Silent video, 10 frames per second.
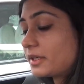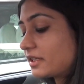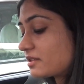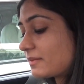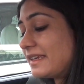
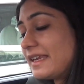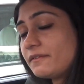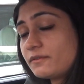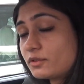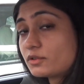because my left
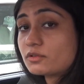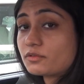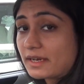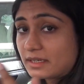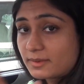foot has
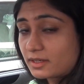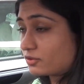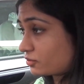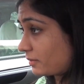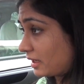already
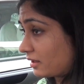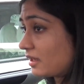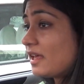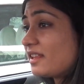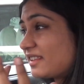begun to pain,
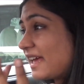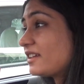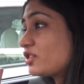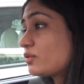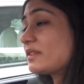
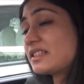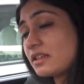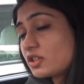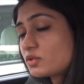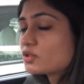thanks to its
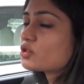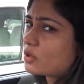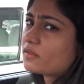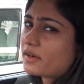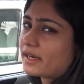clutch which is
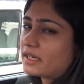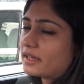not very